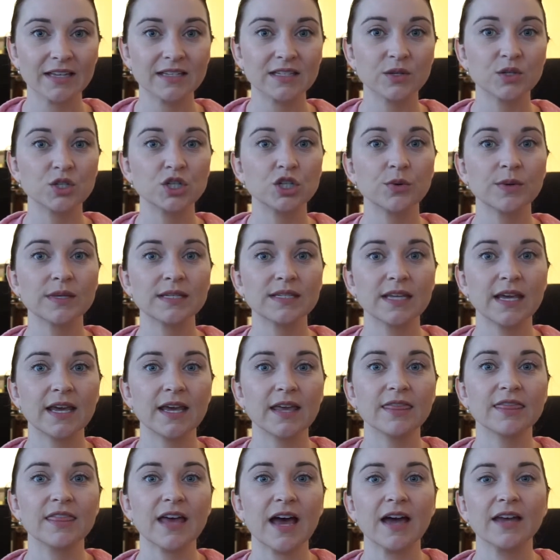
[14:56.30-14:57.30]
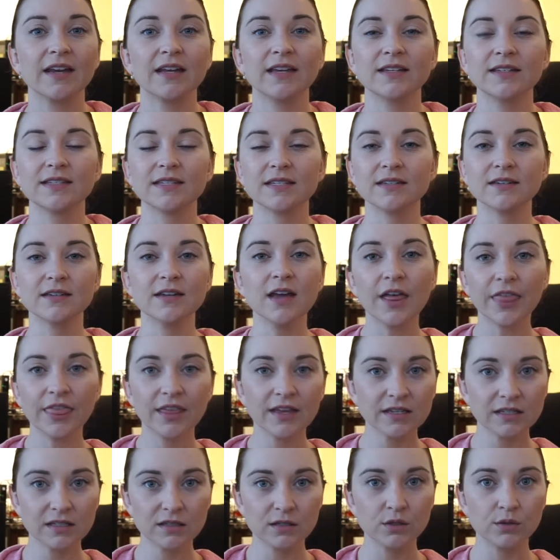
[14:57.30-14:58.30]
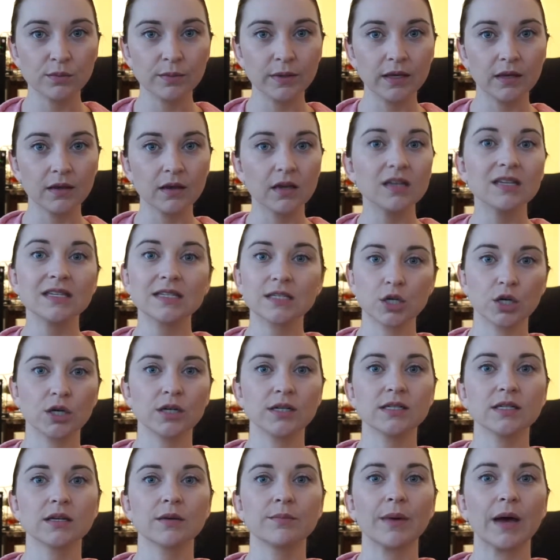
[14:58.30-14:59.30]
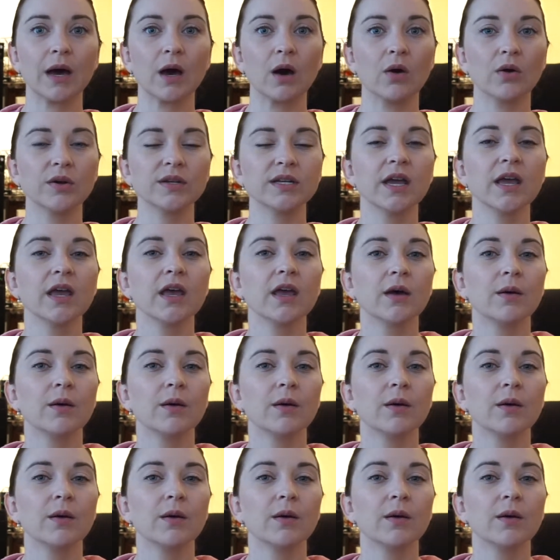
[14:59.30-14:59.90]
she was saying that it's nothing to be concerned about,